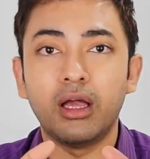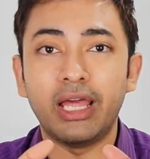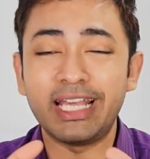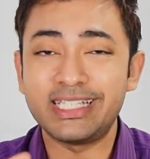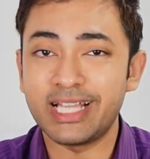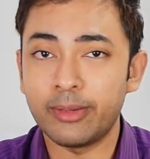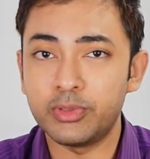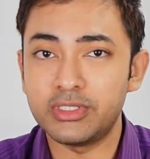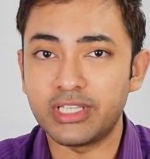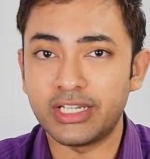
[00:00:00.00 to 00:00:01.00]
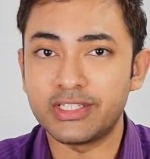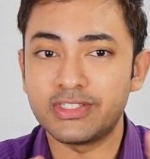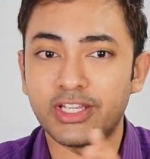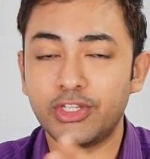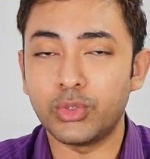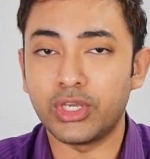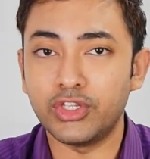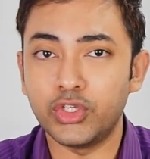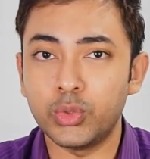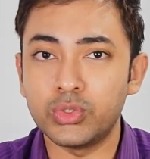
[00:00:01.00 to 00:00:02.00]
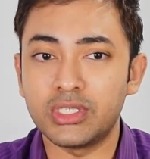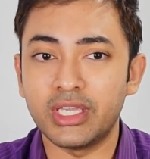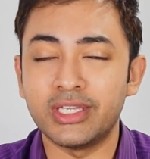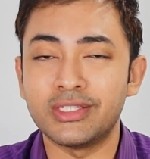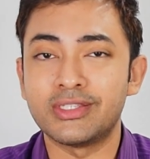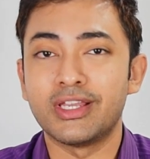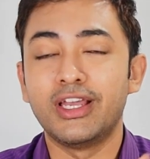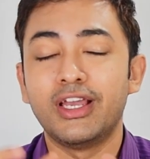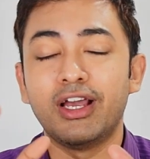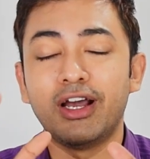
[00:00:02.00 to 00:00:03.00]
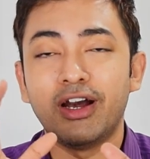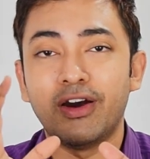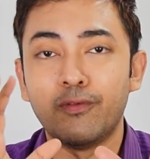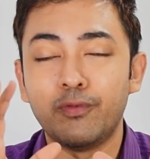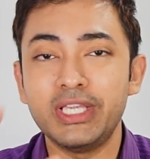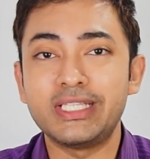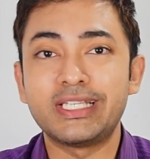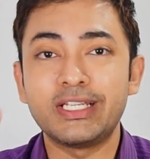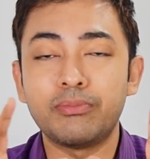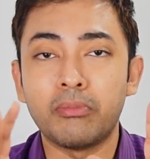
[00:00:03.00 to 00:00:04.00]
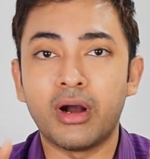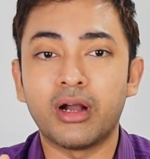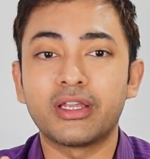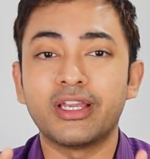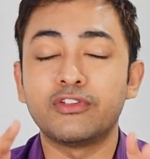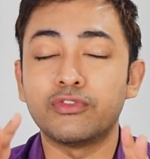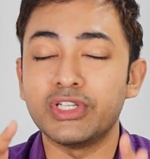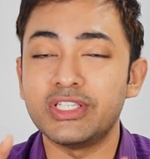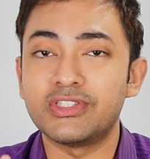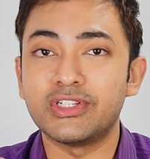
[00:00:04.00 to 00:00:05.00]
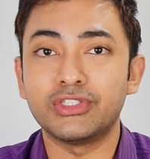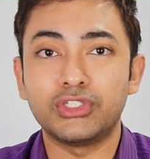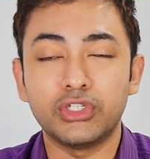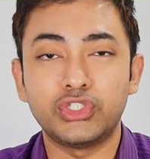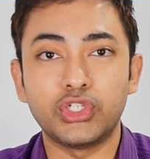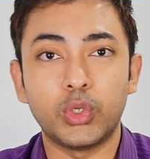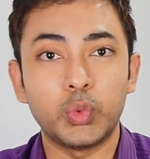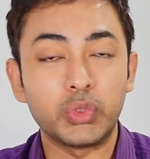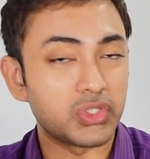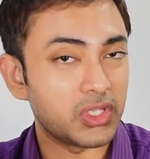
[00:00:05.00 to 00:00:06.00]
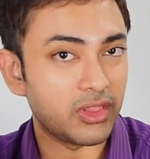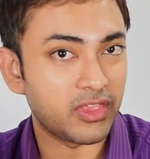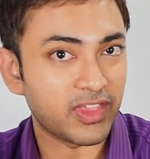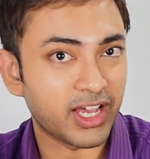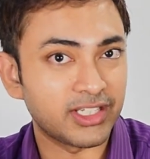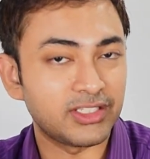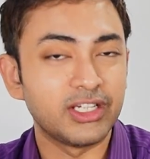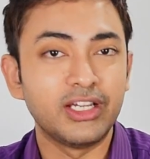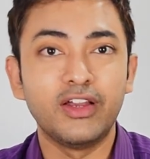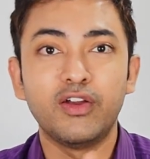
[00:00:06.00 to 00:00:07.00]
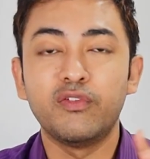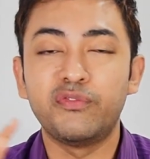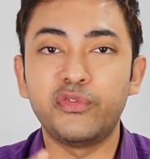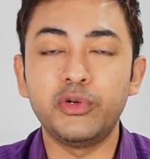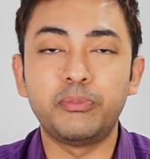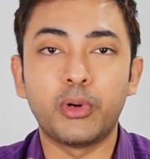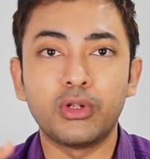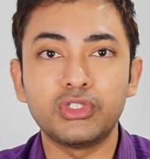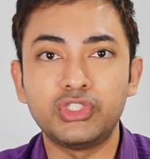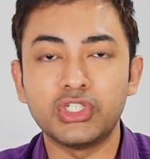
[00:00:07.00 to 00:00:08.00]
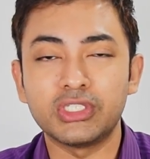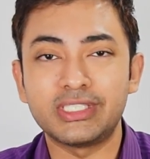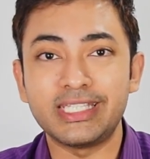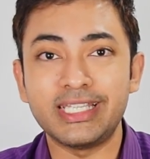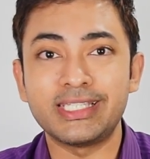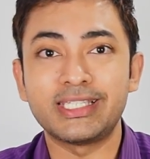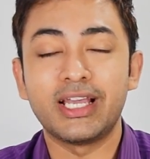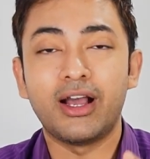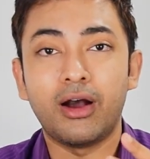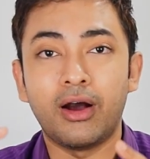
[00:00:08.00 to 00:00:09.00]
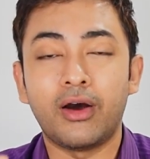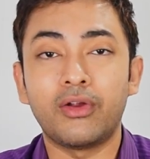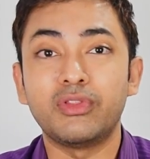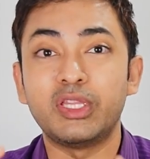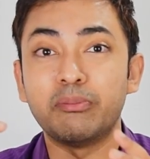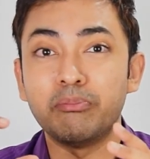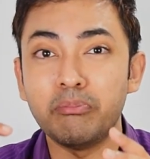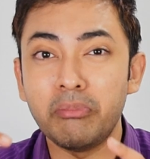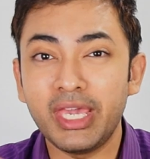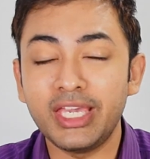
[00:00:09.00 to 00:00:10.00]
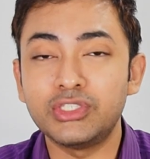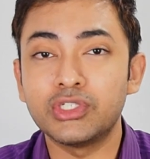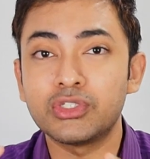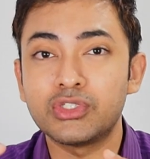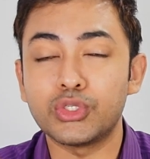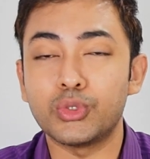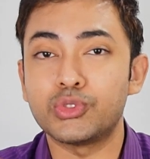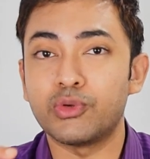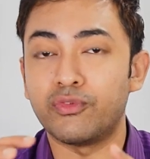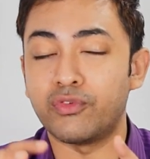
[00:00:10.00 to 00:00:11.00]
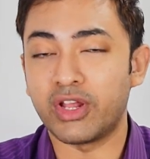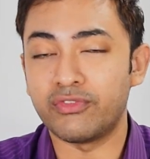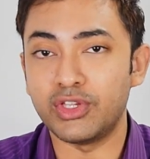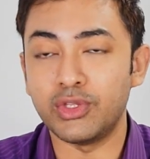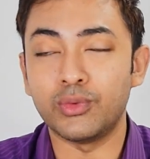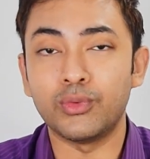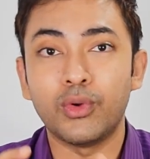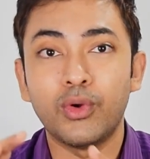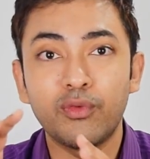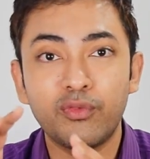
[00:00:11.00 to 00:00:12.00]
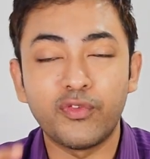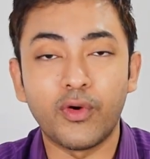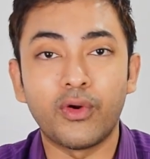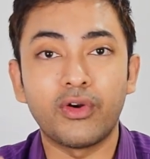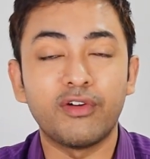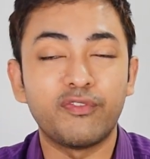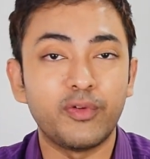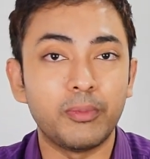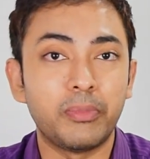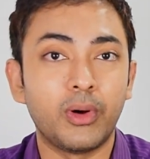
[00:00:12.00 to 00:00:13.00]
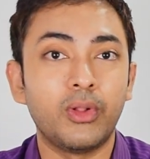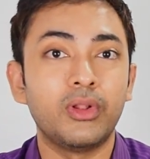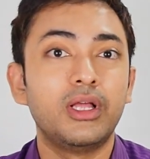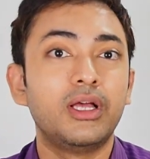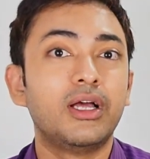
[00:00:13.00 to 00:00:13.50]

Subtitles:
An example sentence that you can use is, a recent market research shows that football jerseys are the major source of revenue for a football